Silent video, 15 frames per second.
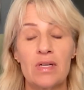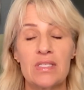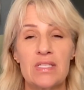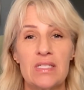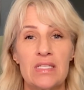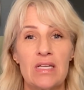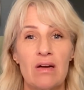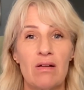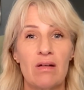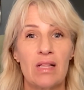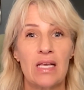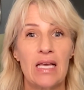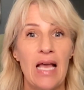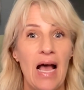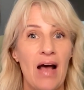
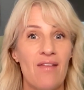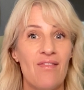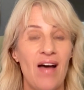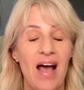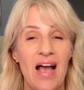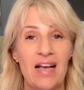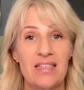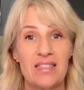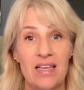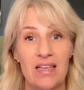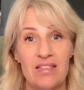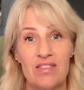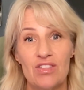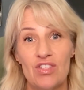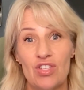necessarily have
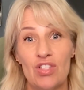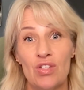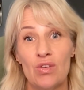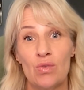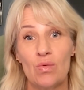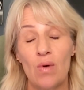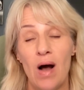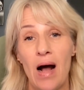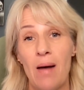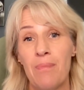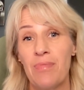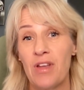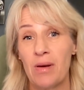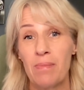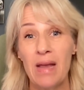access to
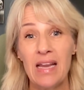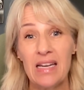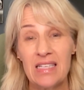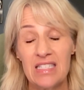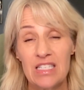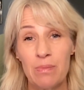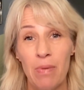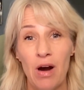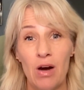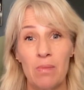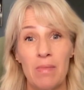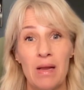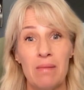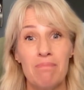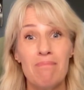their maintenance
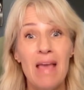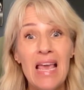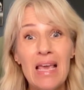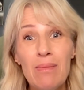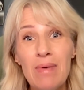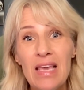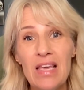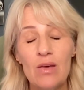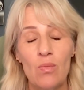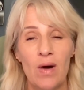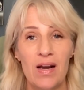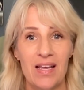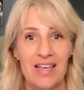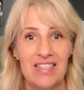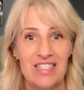department. Maybe you
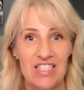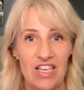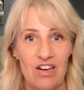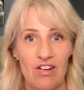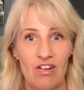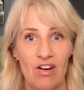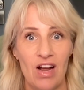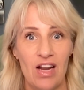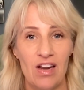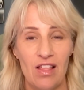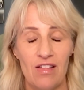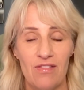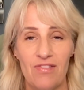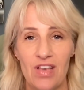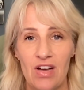want to consider
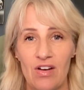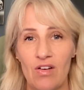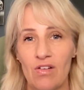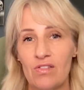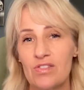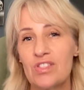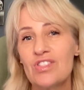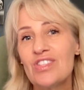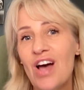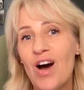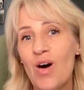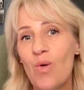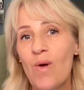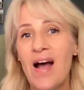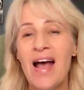another vehicle.
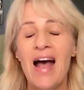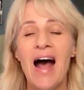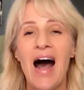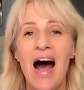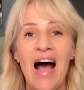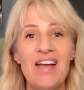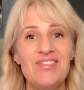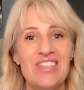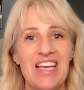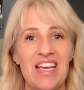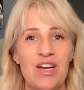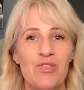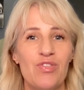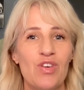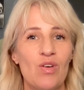So I've
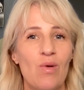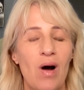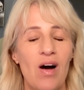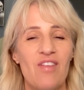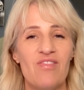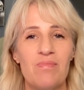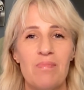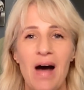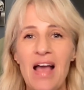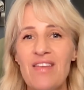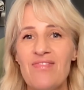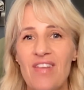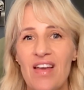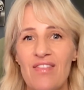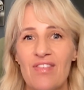taken a few of my
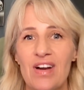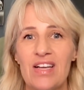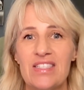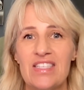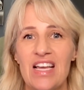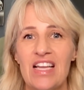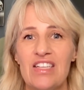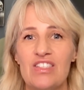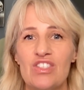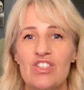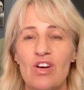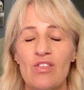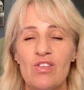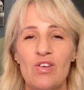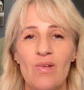favorites and
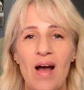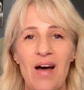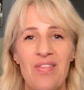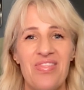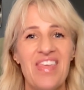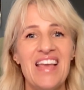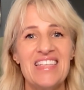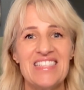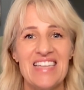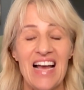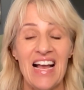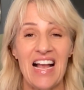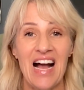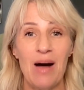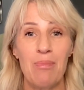showed you how they
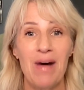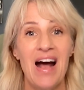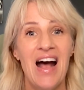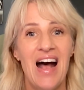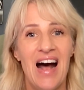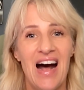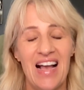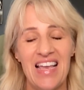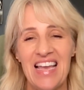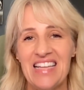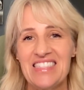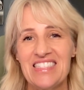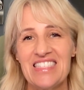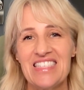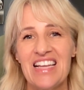stack up
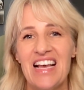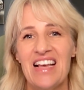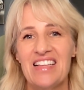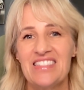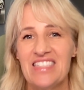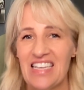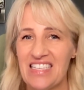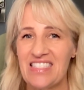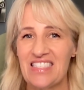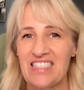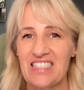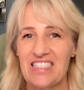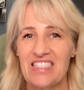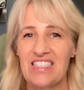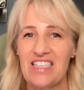against
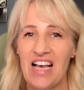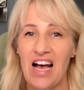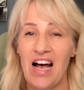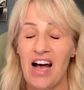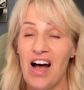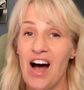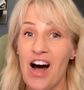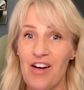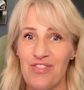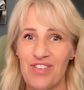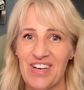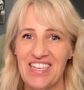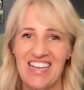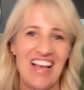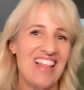Tesla's
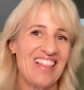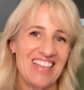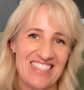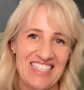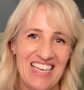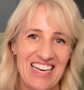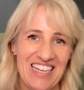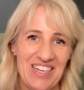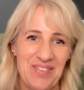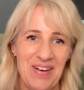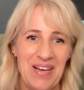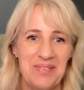offering. Let's get into it.